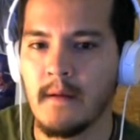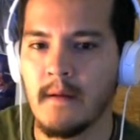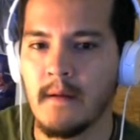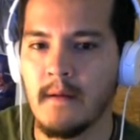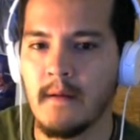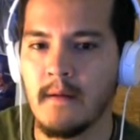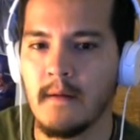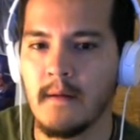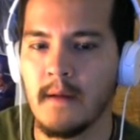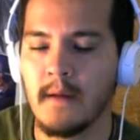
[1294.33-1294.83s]

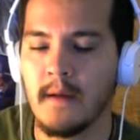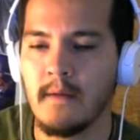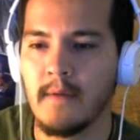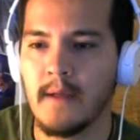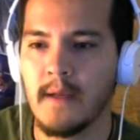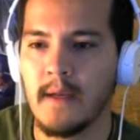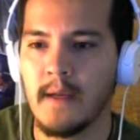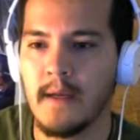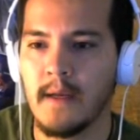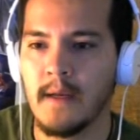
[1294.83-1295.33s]
Okay, we
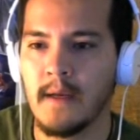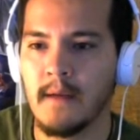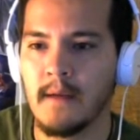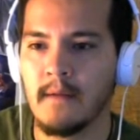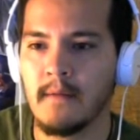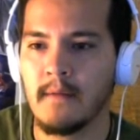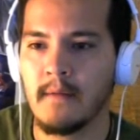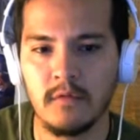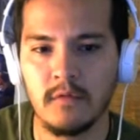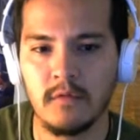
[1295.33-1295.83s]
can add.
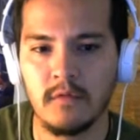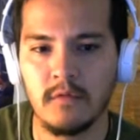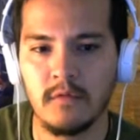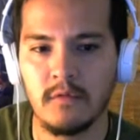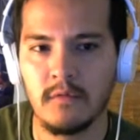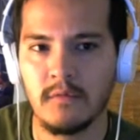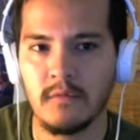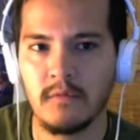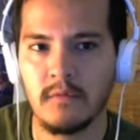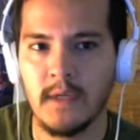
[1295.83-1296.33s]

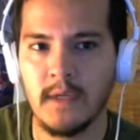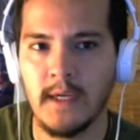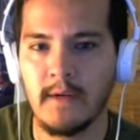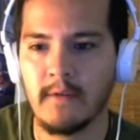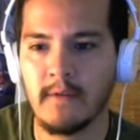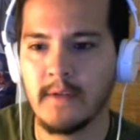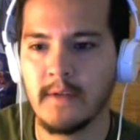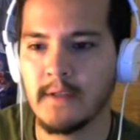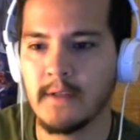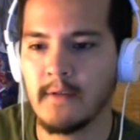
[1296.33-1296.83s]
We'll add
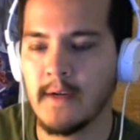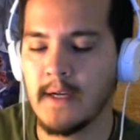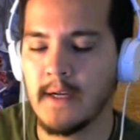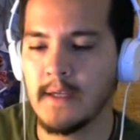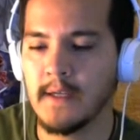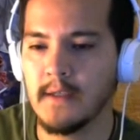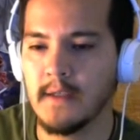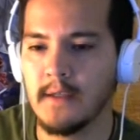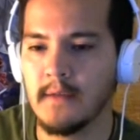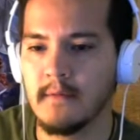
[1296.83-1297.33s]
Chris the Crack of
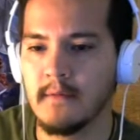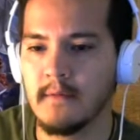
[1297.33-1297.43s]
Dawn.